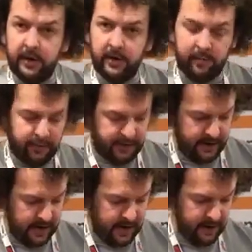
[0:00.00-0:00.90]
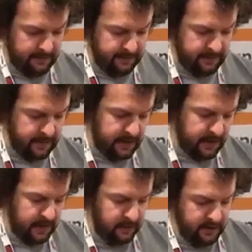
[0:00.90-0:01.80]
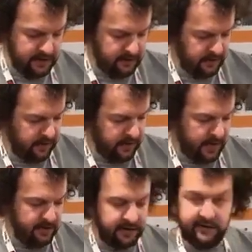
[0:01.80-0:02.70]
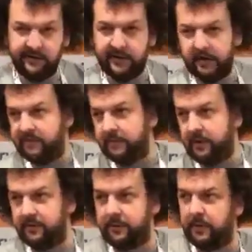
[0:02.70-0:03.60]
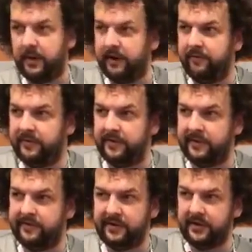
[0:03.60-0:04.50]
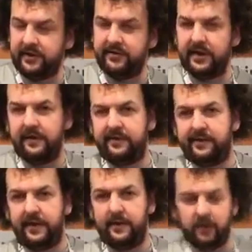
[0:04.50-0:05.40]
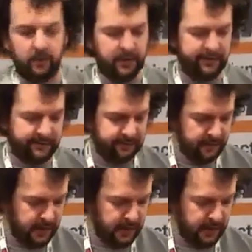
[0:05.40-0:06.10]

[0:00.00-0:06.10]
your load point here. And when you've got that there, it can just go to multiple light fittings and you can daisy chain it onwards.